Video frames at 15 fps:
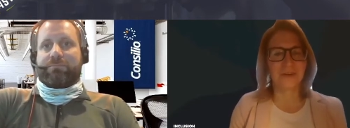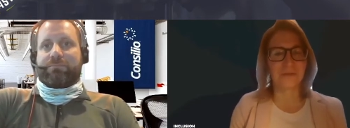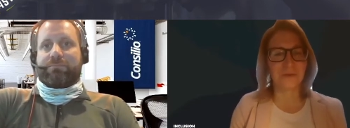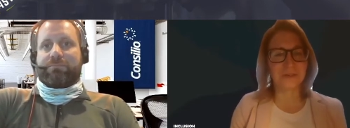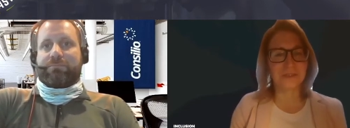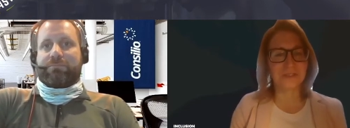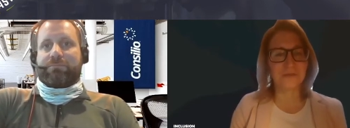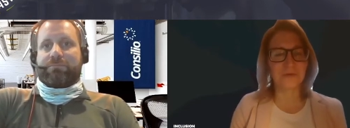
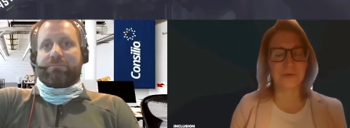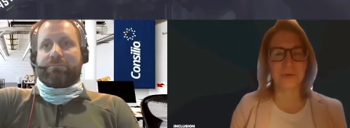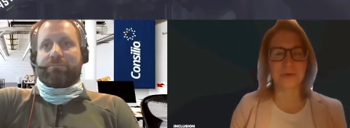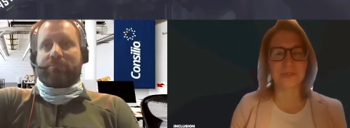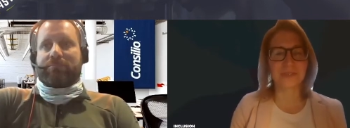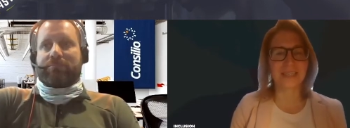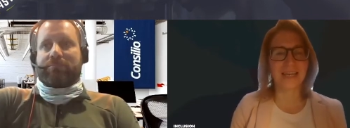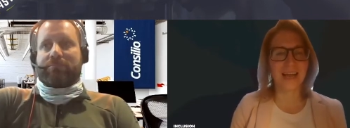Speaker 1: First and
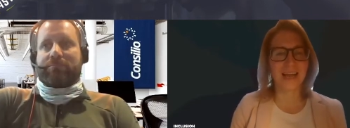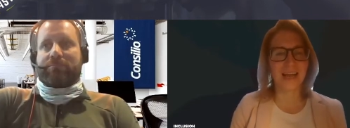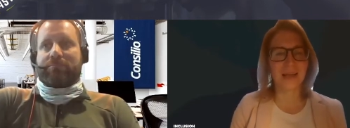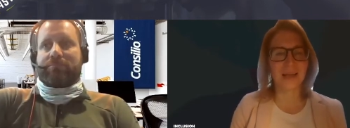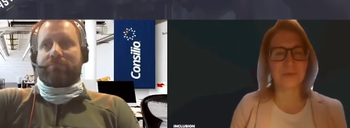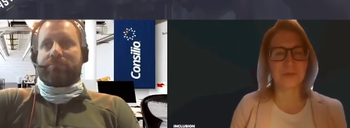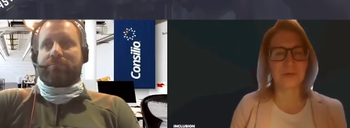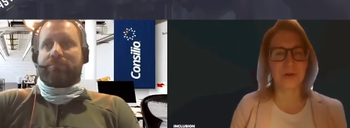foremost, today I
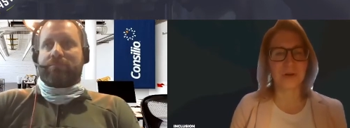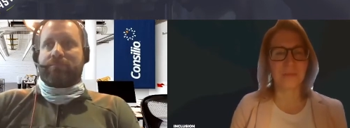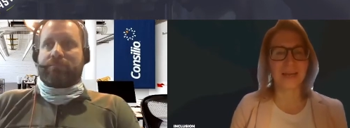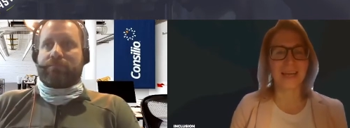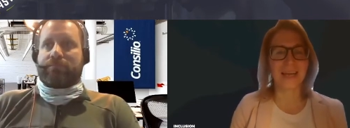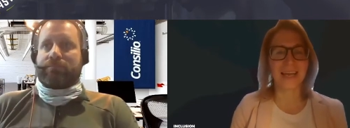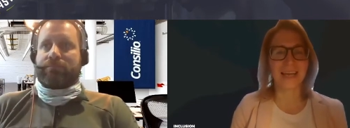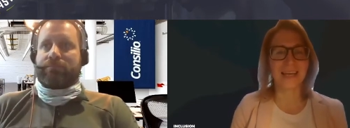am joined by
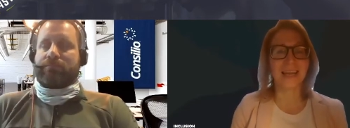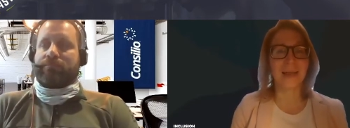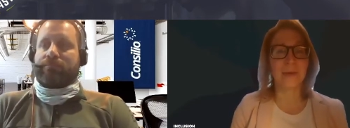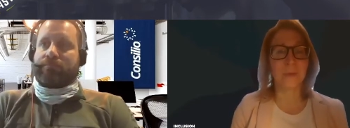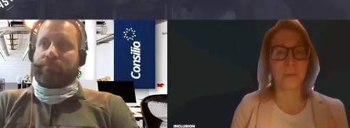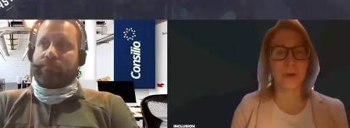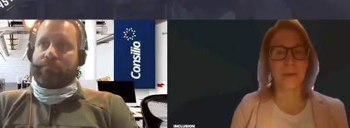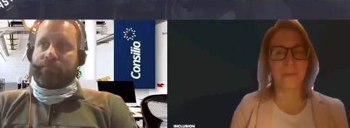Canaan
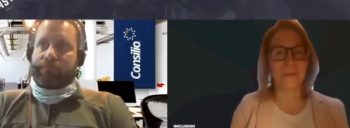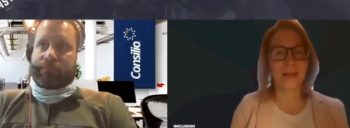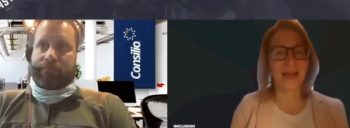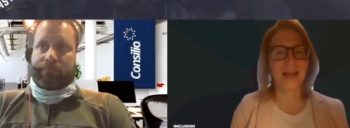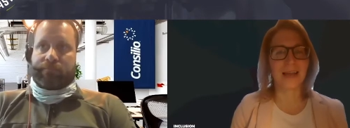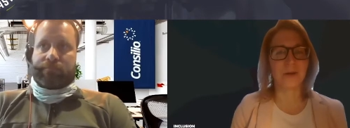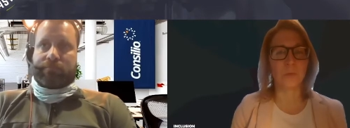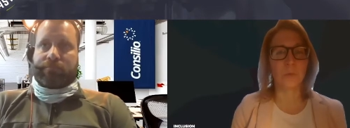Himmelbaum,
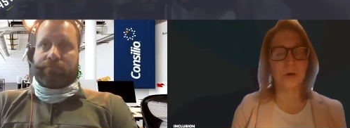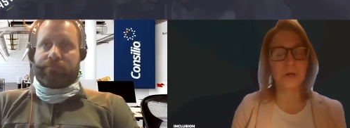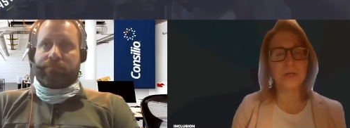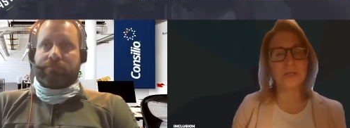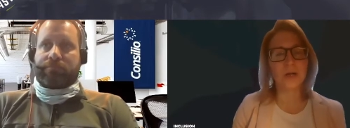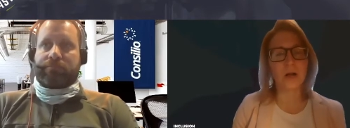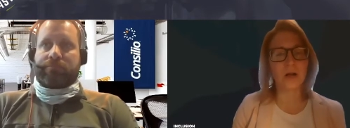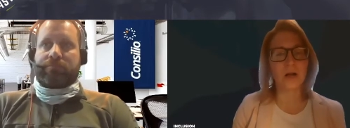and we're going
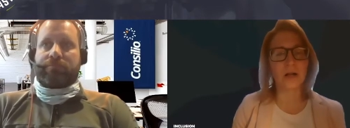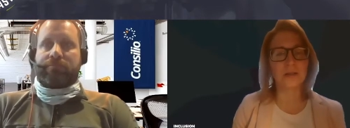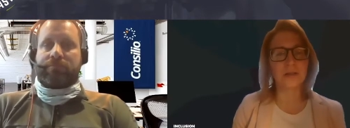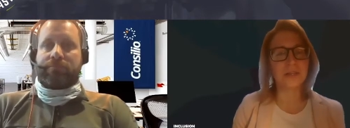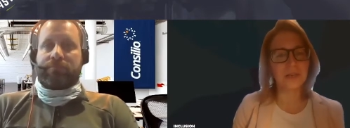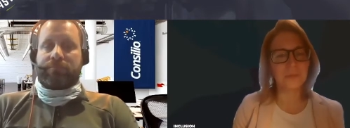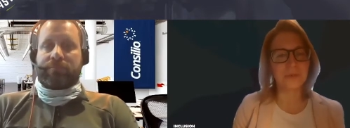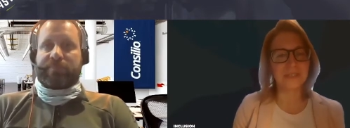to talk a
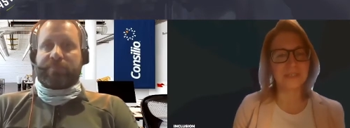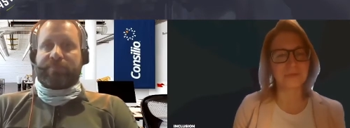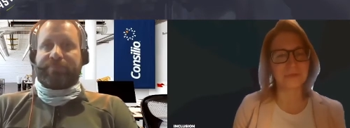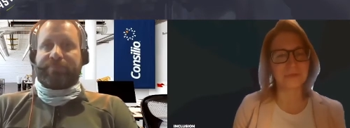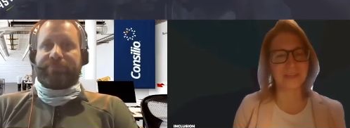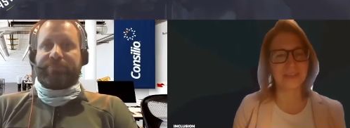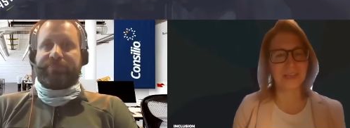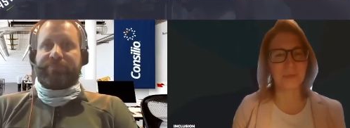little bit
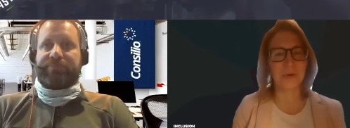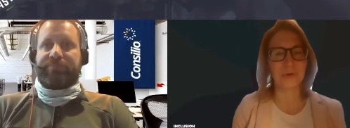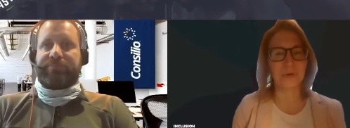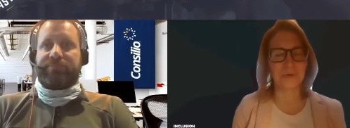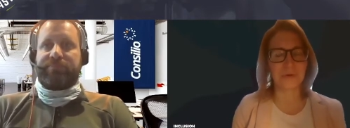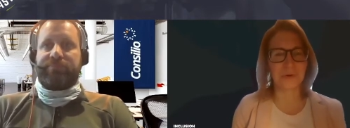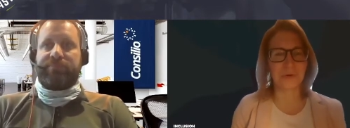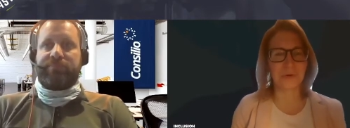differently than we would
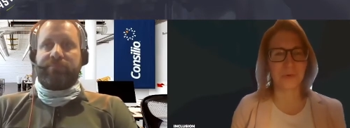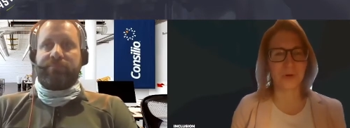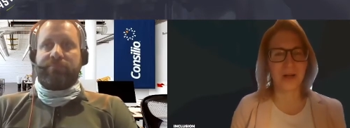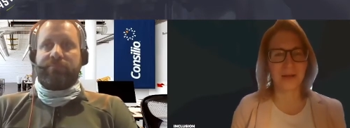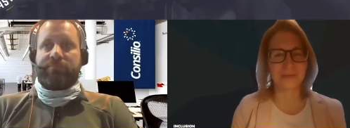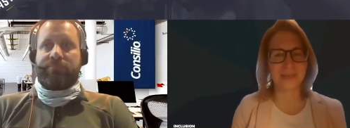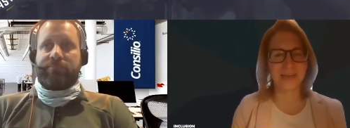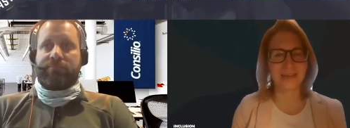for a normal
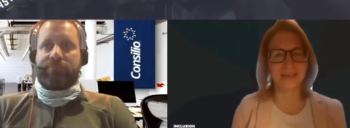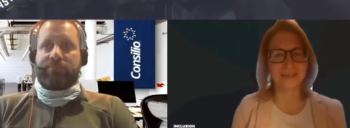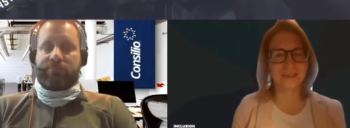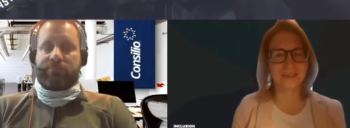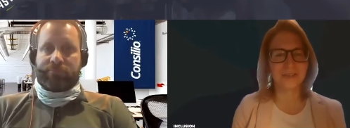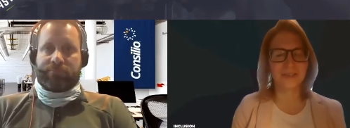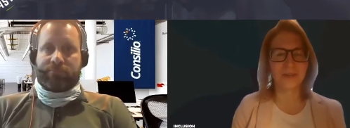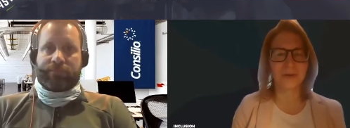Hopscast.
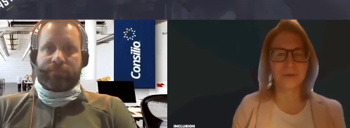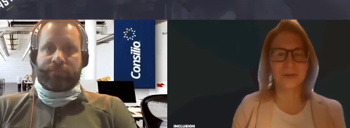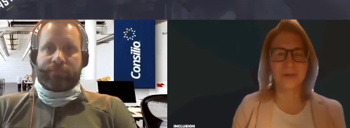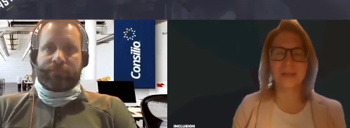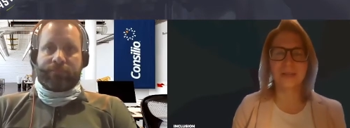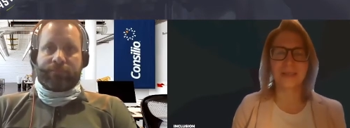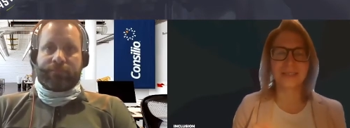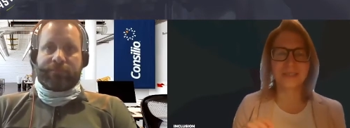So
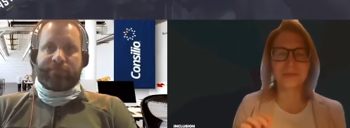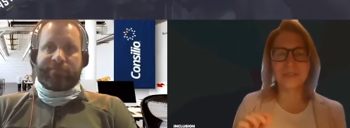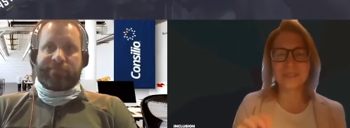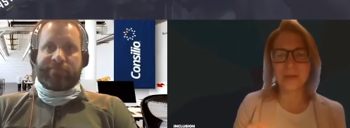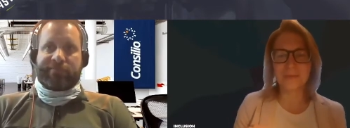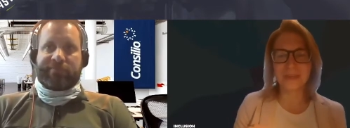let's do some